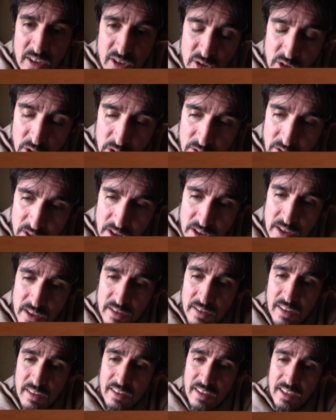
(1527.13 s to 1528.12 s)
So
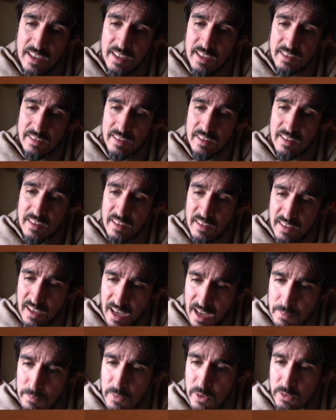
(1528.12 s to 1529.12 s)
Krishna is the
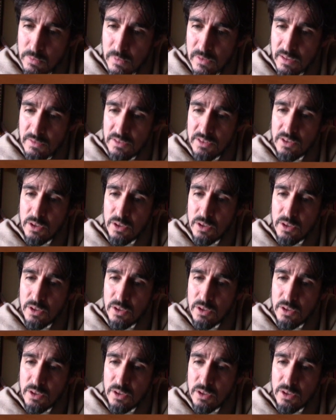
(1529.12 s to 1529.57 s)
topmost beloved.